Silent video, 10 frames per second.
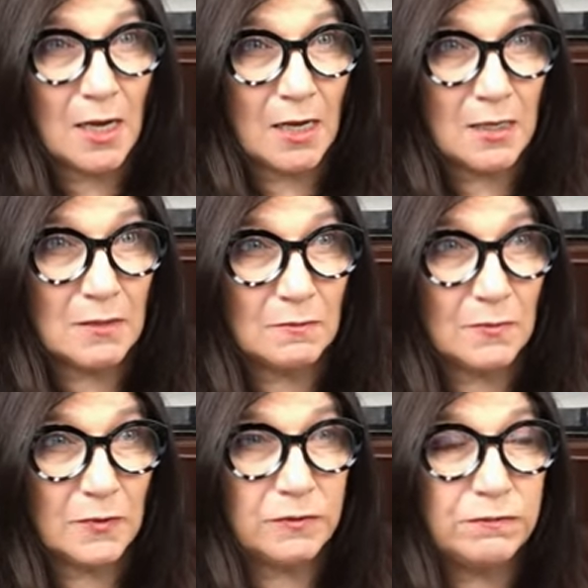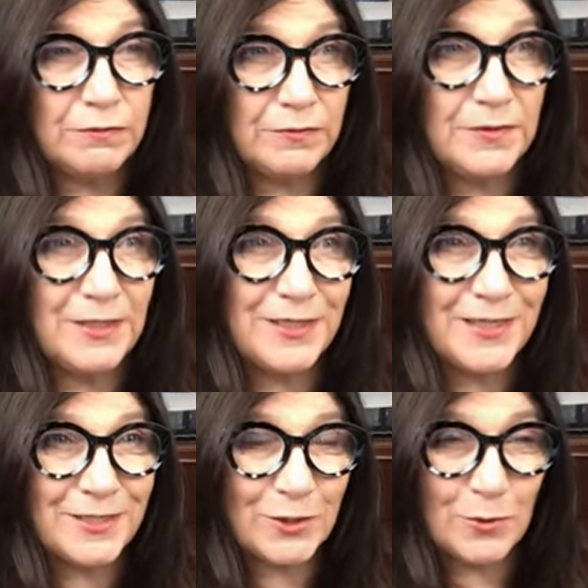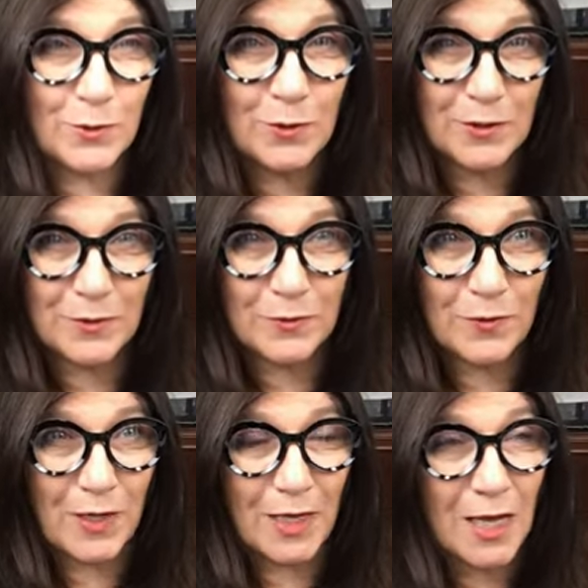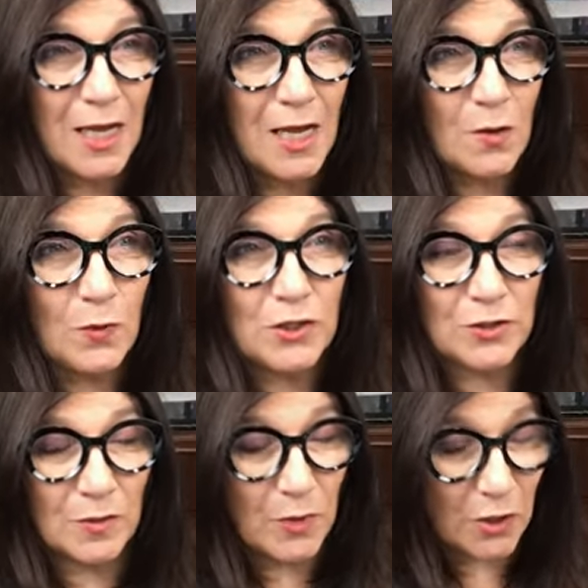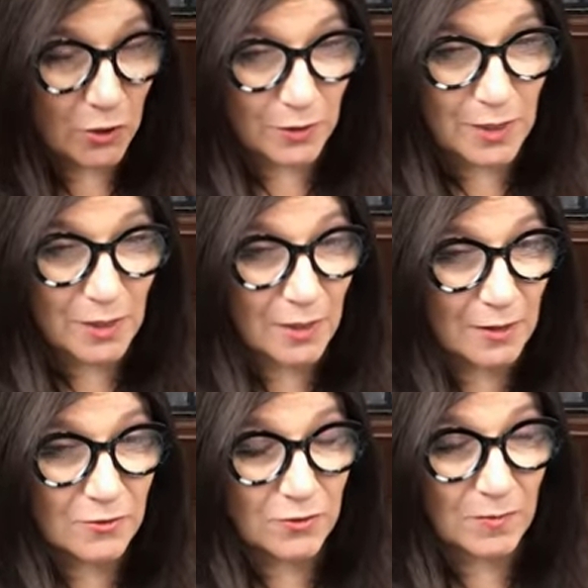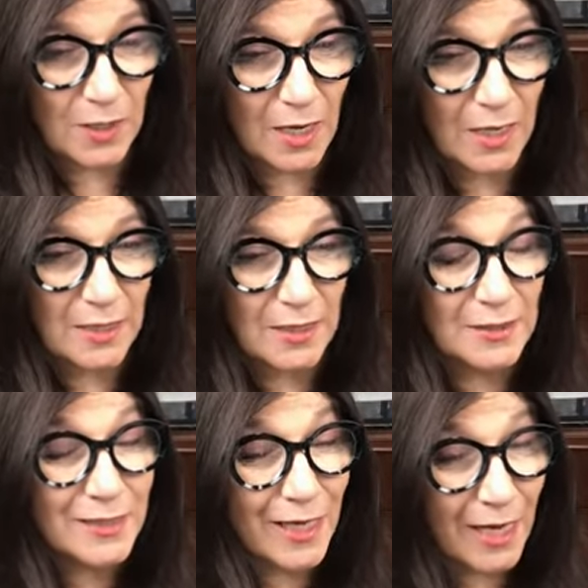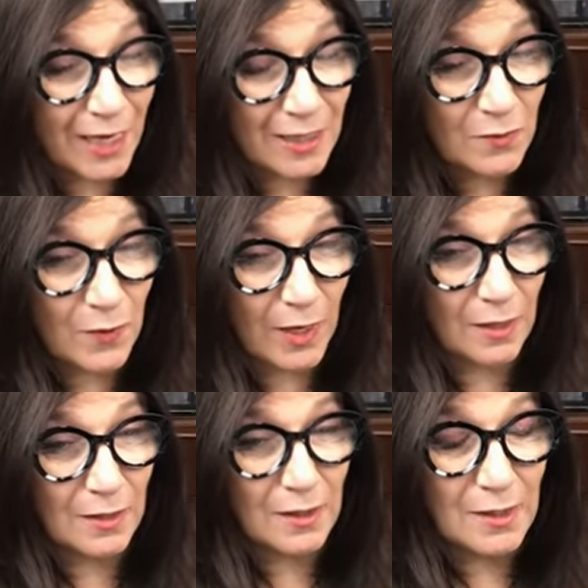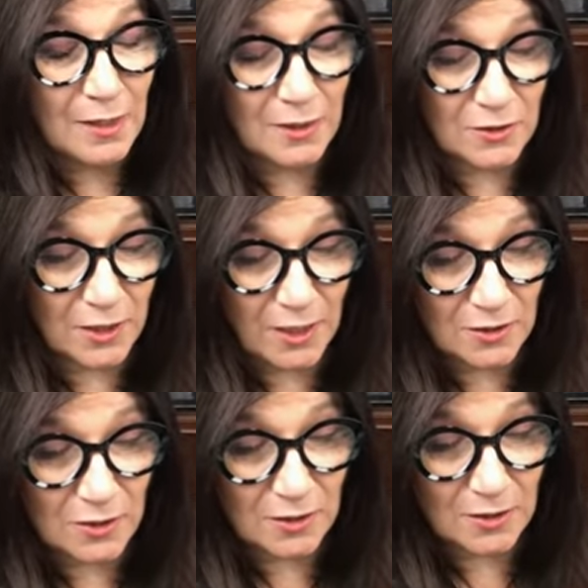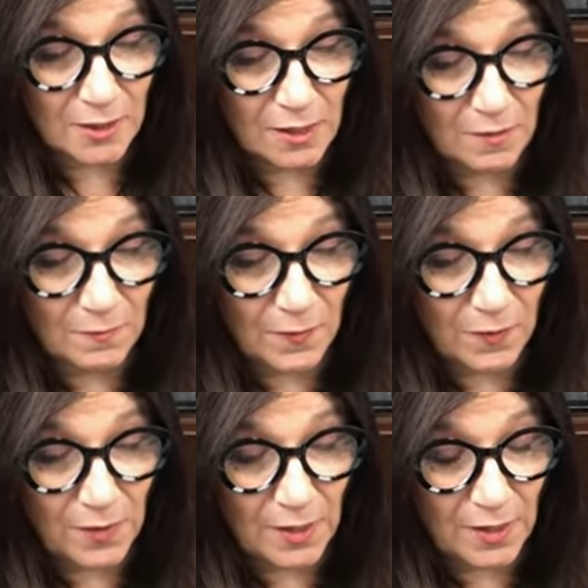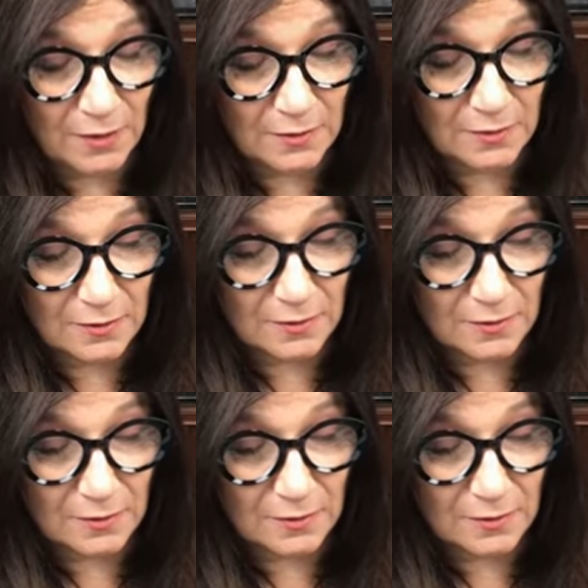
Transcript: Um, this gets into a whole other thing. We shouldn't be cooking at extremely high heats anyway. It changes um, the